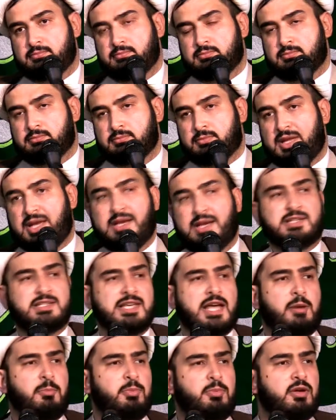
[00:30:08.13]
An
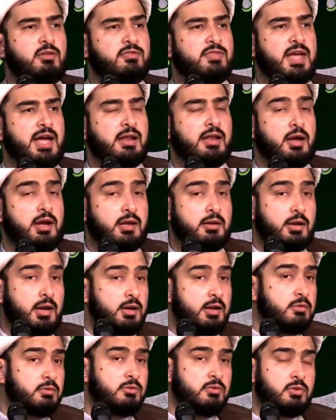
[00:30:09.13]
example of that, I
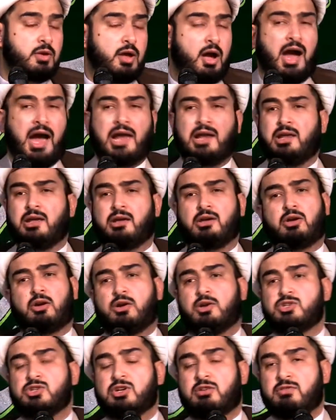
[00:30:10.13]
highly
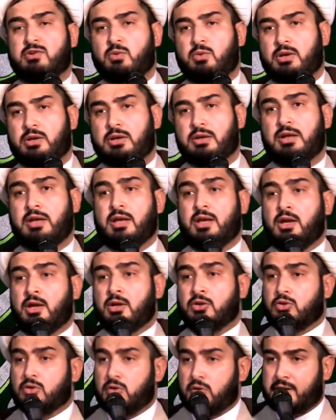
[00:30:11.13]
encourage everyone
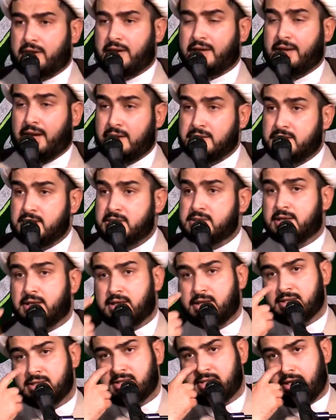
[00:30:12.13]
to look at Hadith
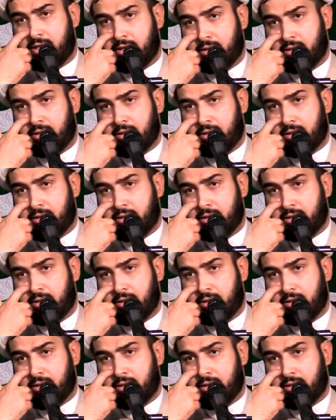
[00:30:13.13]
Kisa.